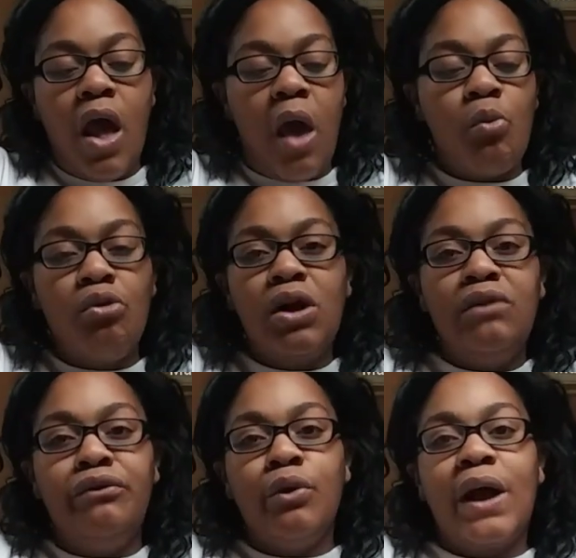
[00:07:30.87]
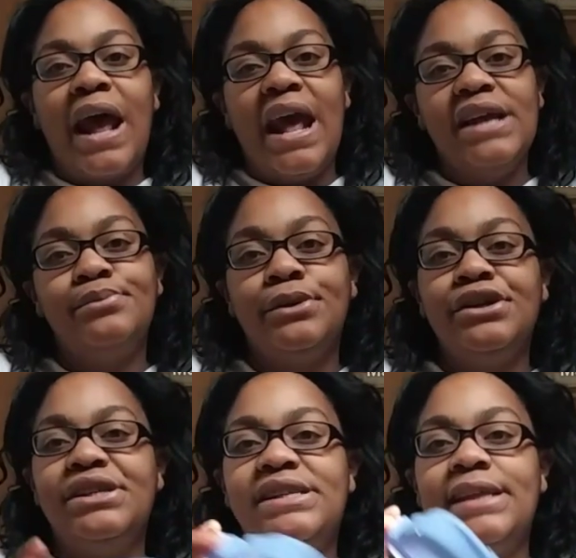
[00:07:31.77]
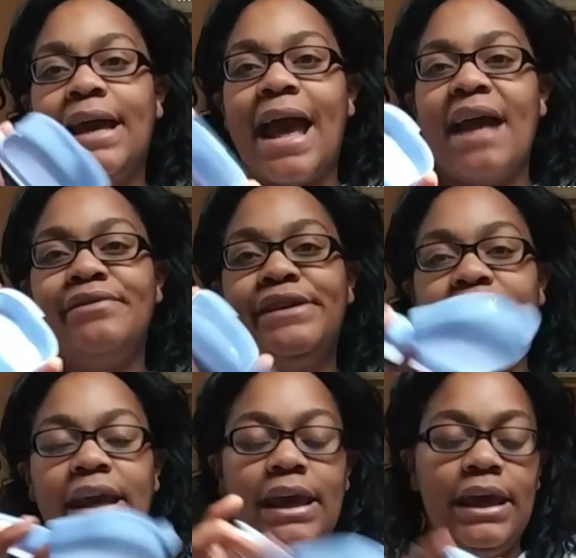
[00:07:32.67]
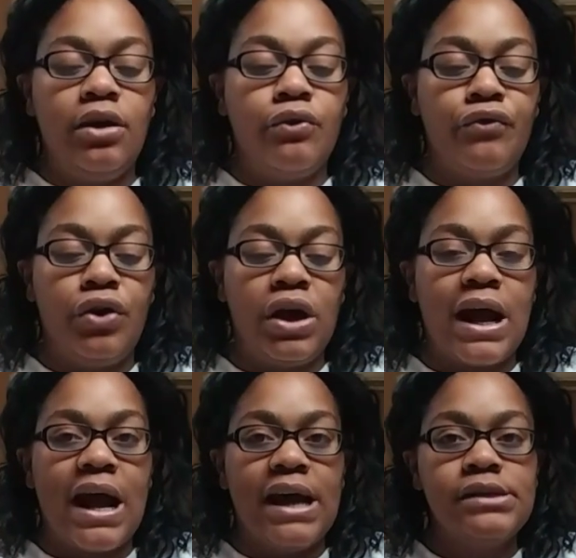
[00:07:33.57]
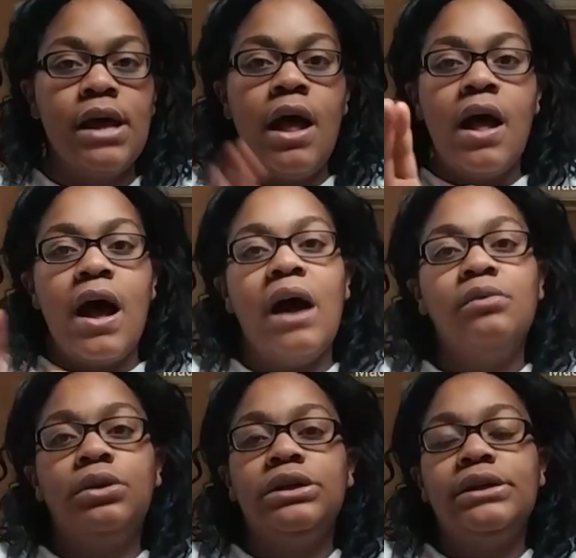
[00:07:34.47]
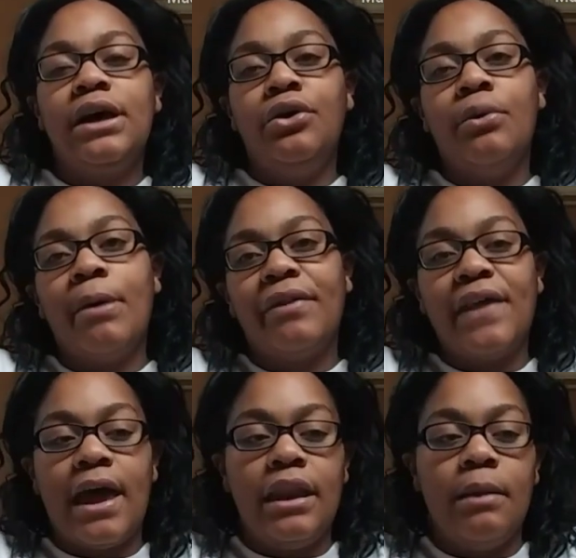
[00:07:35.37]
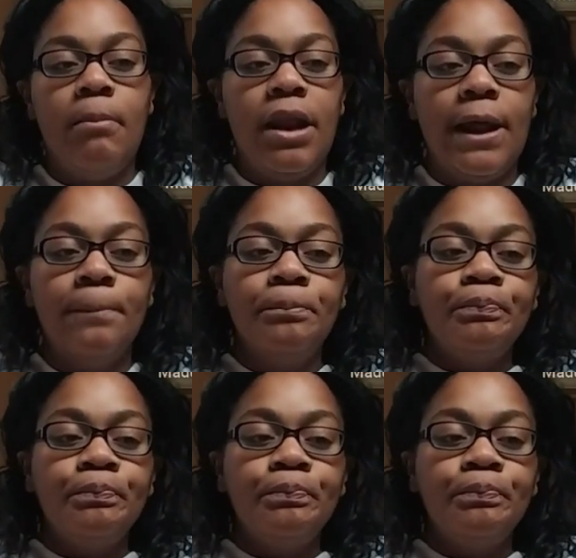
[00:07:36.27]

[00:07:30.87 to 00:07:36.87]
And we'll give you a case, which is this thing I have sitting here for you guys. I'm going to tell you about that in a minute.